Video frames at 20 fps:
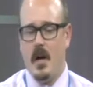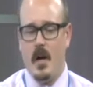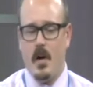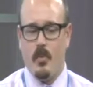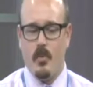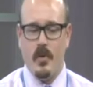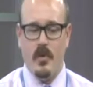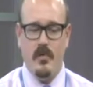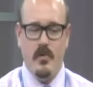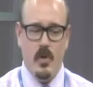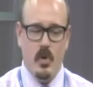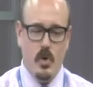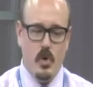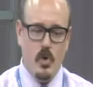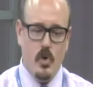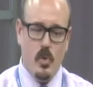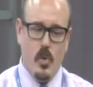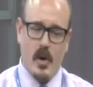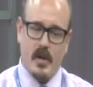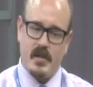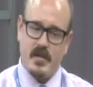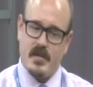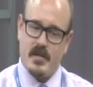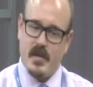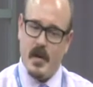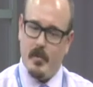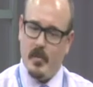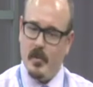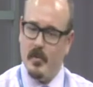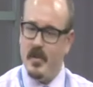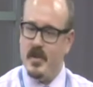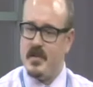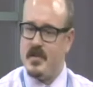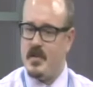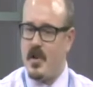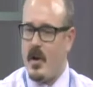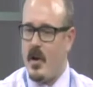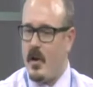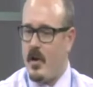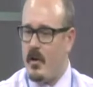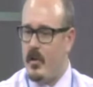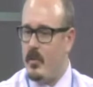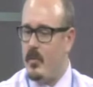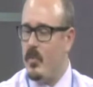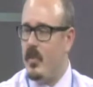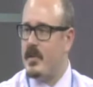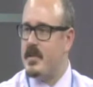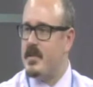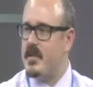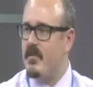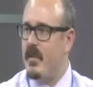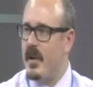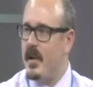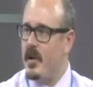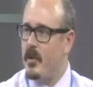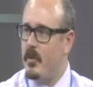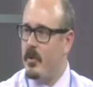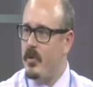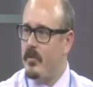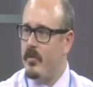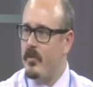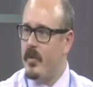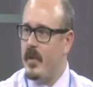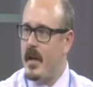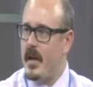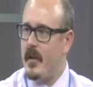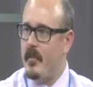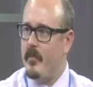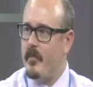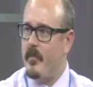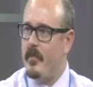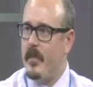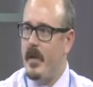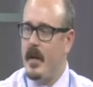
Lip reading: review what supplements are and what's available for them.